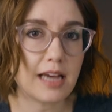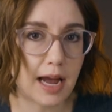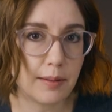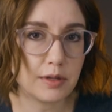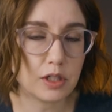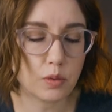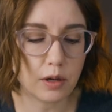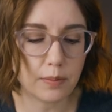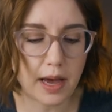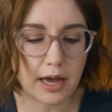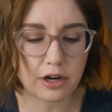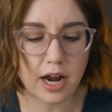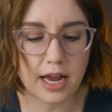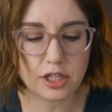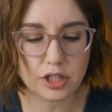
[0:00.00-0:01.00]
diamond twill
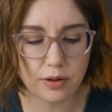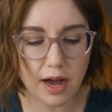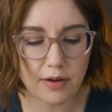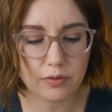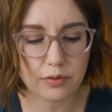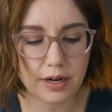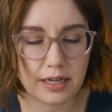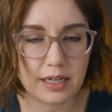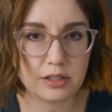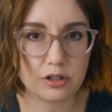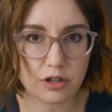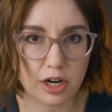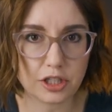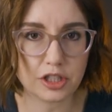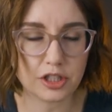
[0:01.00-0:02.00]
pattern, I do have written
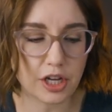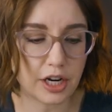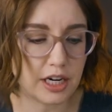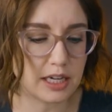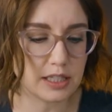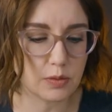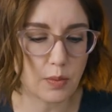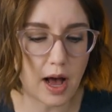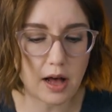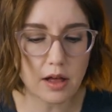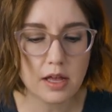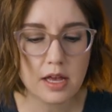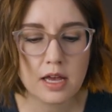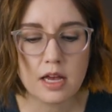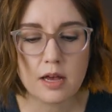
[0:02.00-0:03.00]
instructions on it as
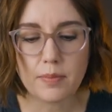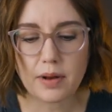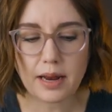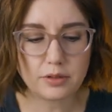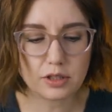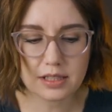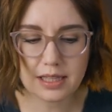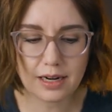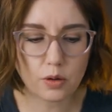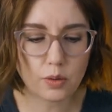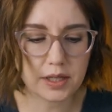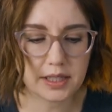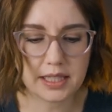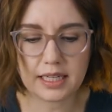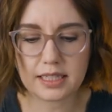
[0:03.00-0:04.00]
well, but I'm just gonna
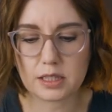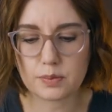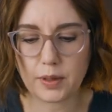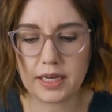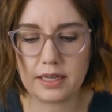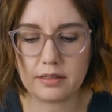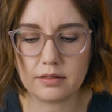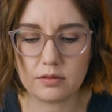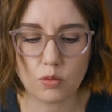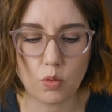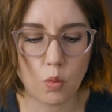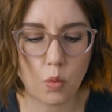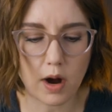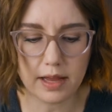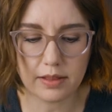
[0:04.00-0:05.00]
quickly explain
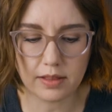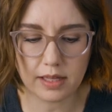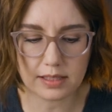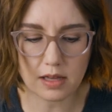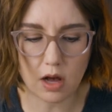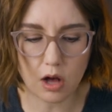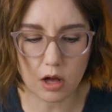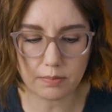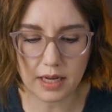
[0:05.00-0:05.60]
what this all